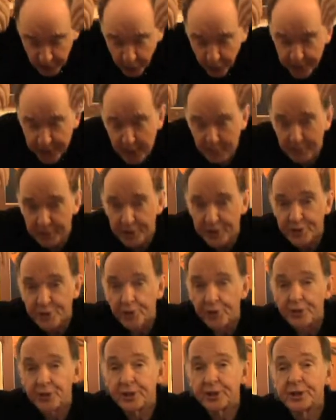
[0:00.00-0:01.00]
looked up and he
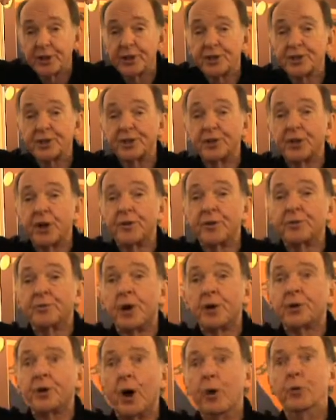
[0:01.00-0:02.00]
saw the girl sitting on the
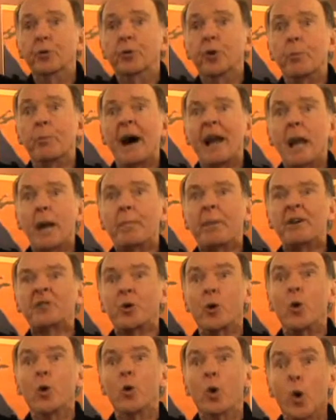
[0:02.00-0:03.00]
rock. Who
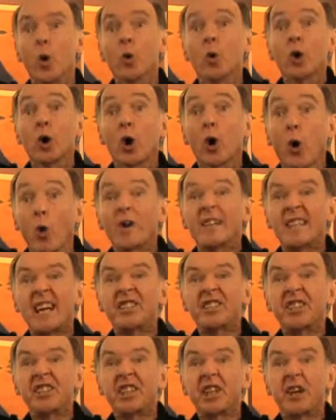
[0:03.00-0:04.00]
is
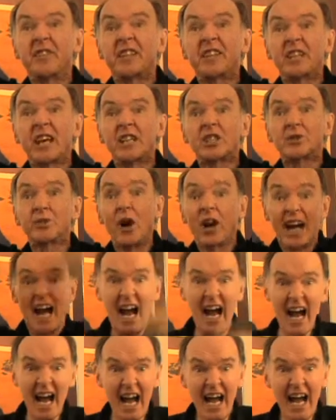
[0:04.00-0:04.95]
that sitting on the king's rock?